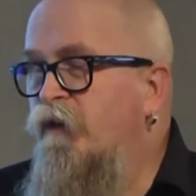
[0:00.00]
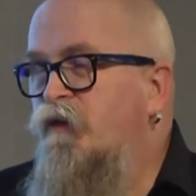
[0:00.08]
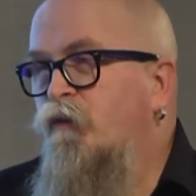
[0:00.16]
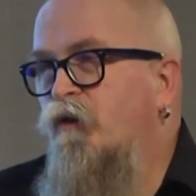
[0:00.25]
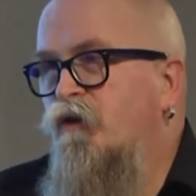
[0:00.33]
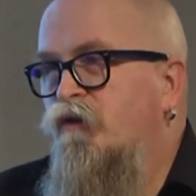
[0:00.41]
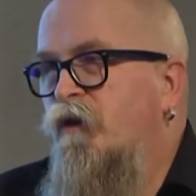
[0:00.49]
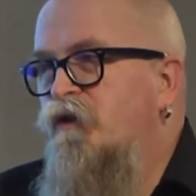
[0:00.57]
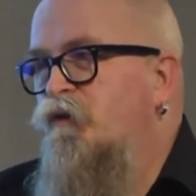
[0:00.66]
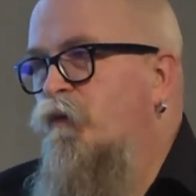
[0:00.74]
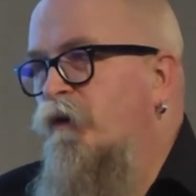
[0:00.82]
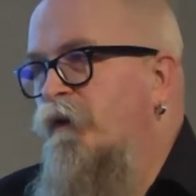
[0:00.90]
this word,
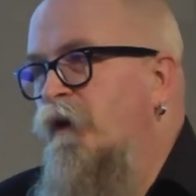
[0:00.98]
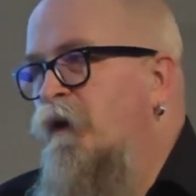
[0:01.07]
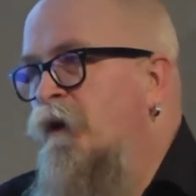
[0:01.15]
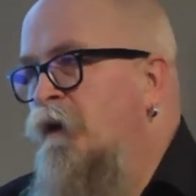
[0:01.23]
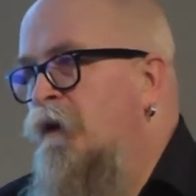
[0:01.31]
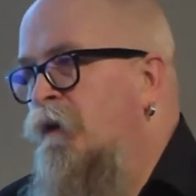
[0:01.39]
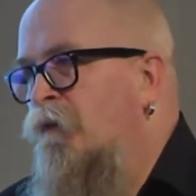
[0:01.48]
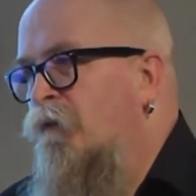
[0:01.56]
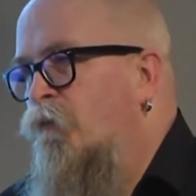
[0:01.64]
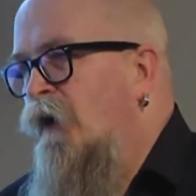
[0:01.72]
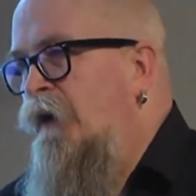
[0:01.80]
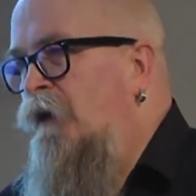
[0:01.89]
trustworthy,
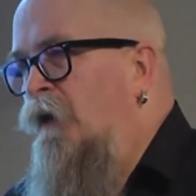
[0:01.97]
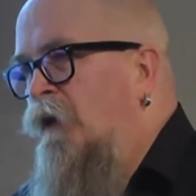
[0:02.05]
right?